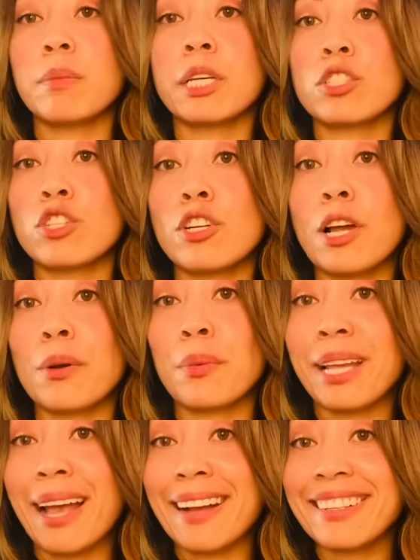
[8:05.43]
because you're not
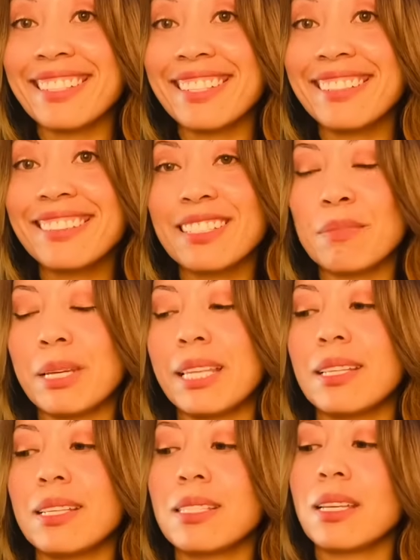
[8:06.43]
reacting to me
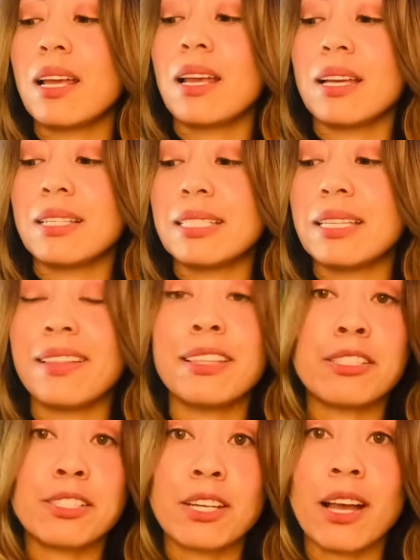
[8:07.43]
in
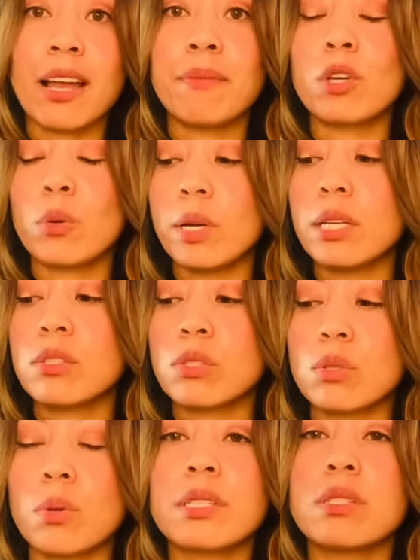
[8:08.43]
this time, the Queen of
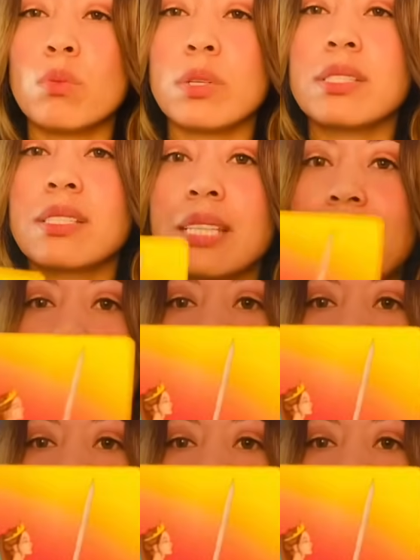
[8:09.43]
Swords will state